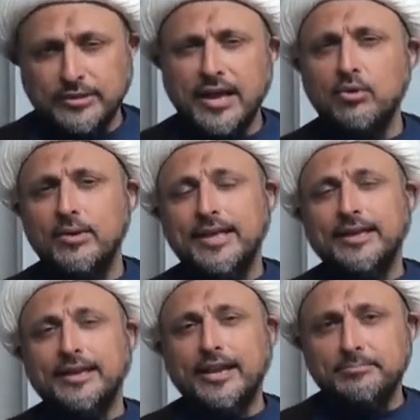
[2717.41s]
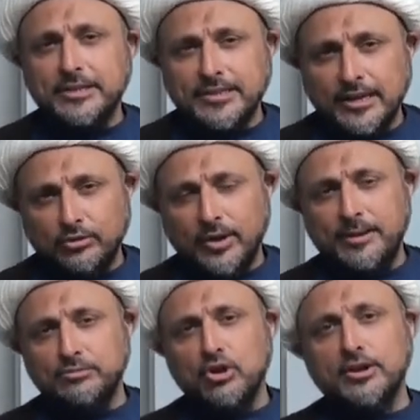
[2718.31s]
Now, let me tell you,
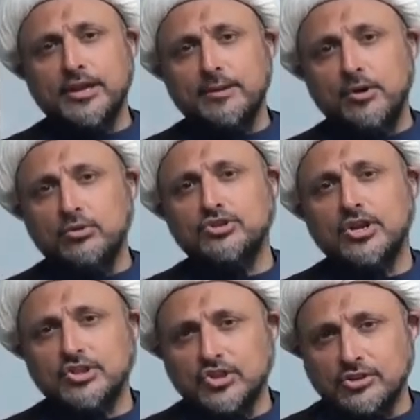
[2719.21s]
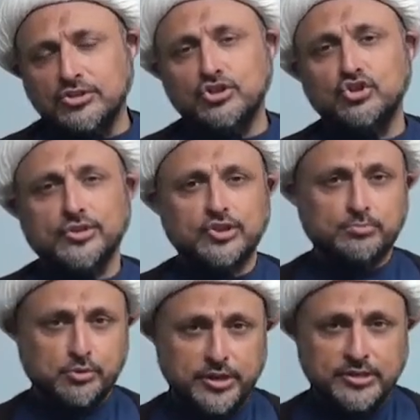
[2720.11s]
I'm talking about certain
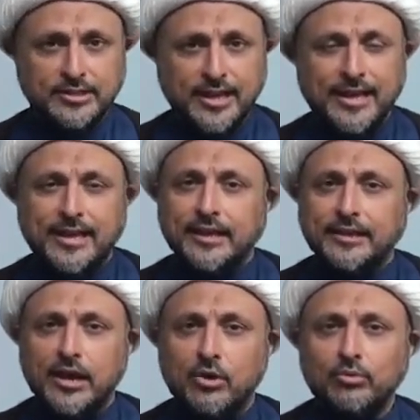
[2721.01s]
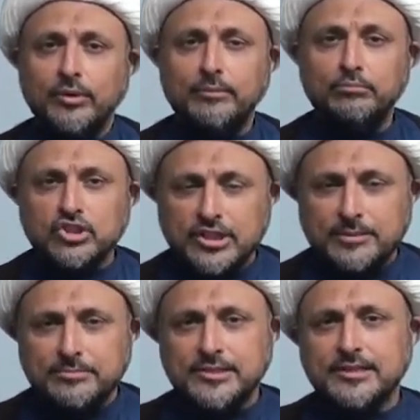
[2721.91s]
jurisprudence. Now,
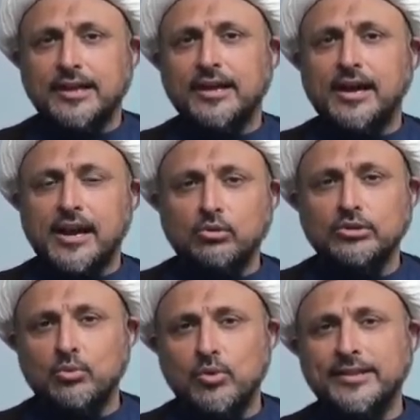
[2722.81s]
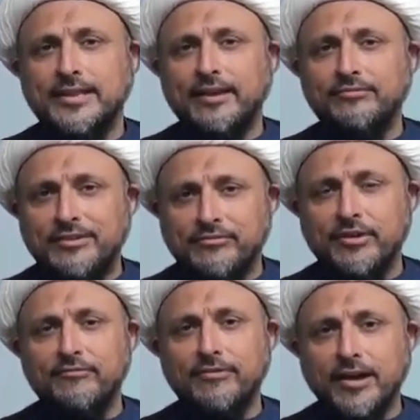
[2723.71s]
Muslims around the world, they have
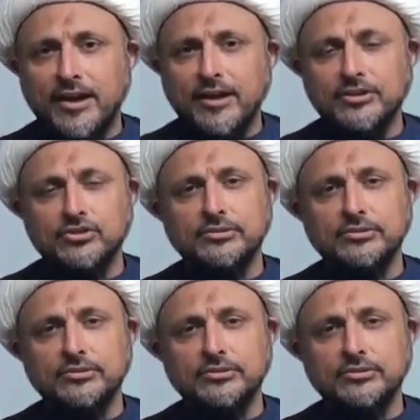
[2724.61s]
different fiqh.